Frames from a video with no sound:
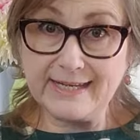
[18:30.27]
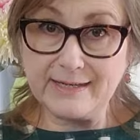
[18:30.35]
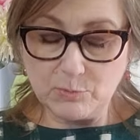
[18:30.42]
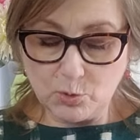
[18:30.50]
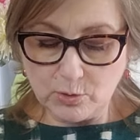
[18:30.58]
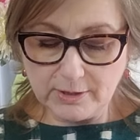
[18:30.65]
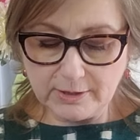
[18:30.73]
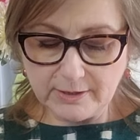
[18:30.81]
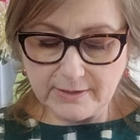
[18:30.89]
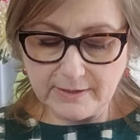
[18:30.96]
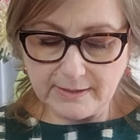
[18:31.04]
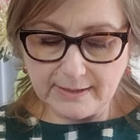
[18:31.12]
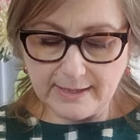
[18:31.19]
anymore.
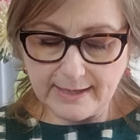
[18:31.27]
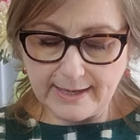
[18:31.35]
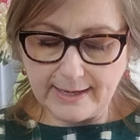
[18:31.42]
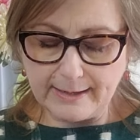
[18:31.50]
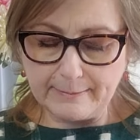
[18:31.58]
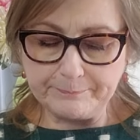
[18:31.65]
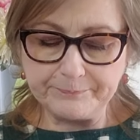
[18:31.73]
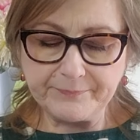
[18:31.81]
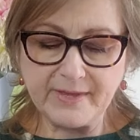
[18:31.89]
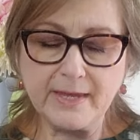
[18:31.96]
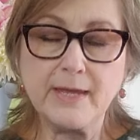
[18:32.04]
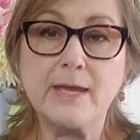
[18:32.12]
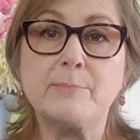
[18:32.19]

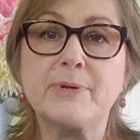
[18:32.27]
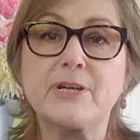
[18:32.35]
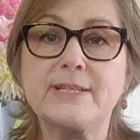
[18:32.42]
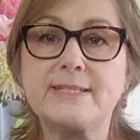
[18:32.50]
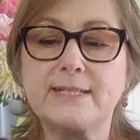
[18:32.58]
But I